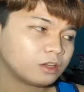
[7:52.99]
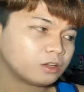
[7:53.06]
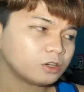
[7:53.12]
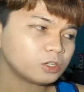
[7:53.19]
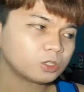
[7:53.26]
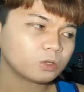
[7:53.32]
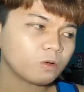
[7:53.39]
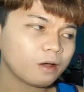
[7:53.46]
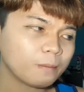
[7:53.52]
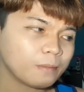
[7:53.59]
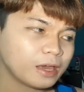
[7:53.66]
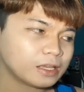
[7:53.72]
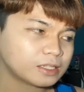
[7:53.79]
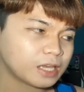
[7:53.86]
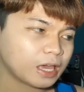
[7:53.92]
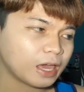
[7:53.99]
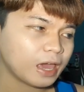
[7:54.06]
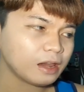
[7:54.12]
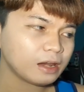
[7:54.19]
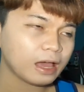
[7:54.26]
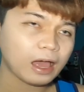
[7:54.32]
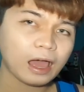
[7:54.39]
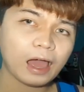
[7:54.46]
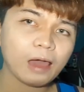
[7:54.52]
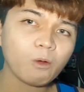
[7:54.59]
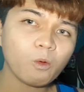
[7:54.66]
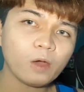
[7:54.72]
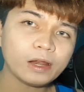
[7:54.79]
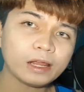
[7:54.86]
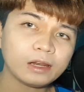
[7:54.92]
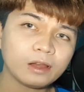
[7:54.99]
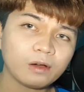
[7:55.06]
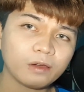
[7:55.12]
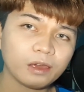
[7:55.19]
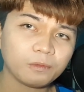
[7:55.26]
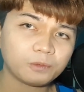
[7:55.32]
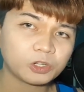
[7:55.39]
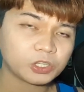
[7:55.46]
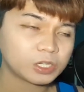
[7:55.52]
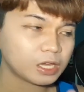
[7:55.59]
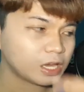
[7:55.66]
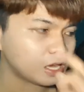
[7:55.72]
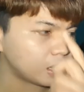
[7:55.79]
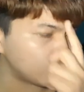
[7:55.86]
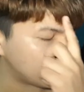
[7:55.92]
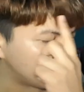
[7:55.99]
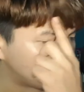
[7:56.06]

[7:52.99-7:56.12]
You're so amazing. And I wanna know if she,